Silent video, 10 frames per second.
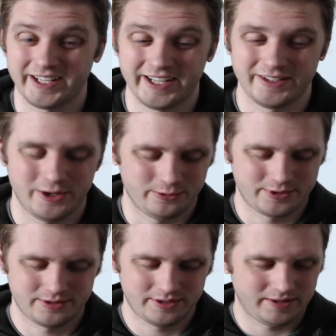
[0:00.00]
I ain't
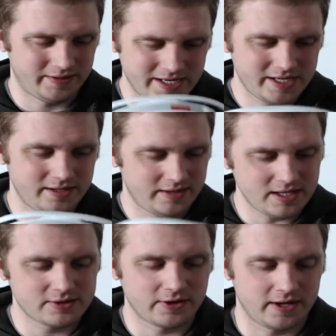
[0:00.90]
getting those.
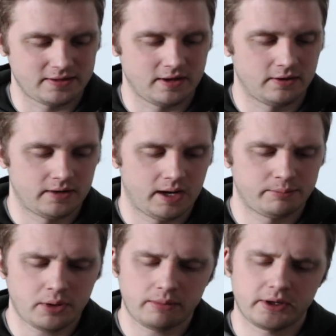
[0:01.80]
These are it though.
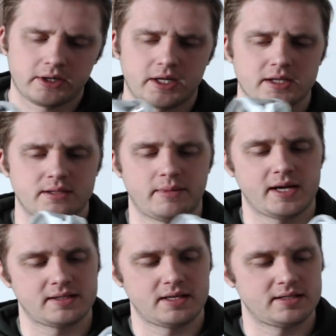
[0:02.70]
I'm probably going to
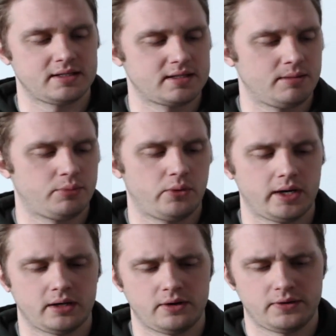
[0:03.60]
customize these at
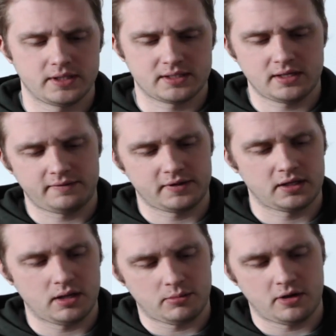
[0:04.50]
some point. I know this
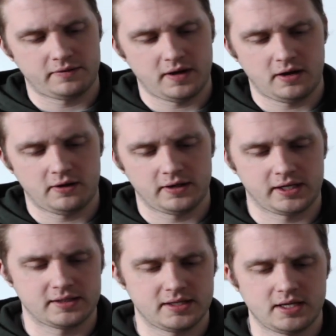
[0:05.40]
stuff can come off
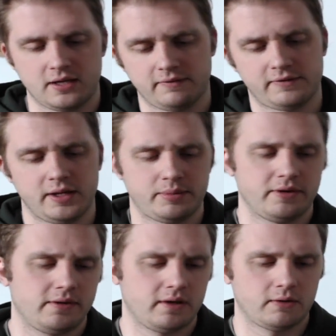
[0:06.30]
here, and like I said, you can
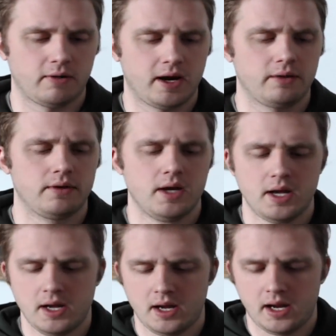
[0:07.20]
flip everything
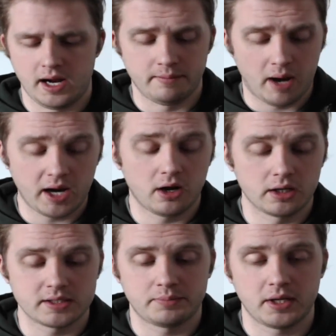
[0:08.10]
around. In
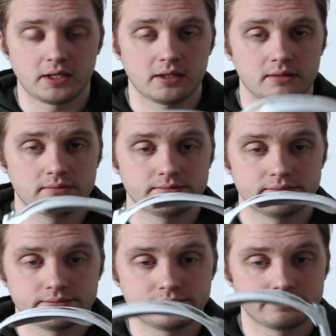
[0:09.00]
my honest
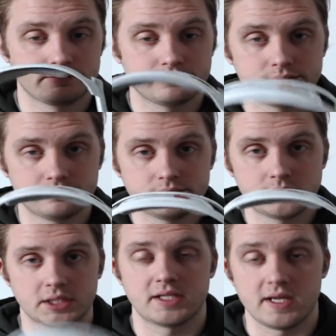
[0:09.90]
opinion,
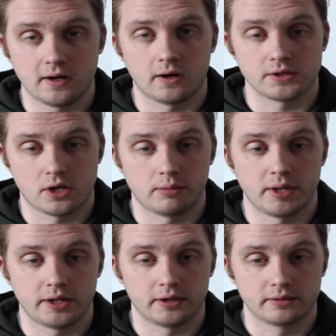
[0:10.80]
the
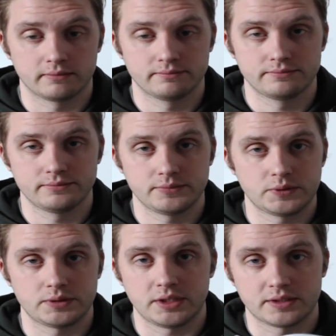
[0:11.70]
TRs are better.
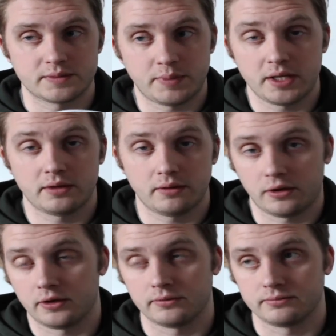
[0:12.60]
You
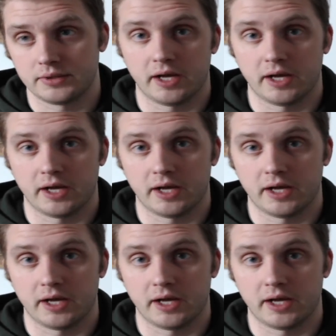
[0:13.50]
spend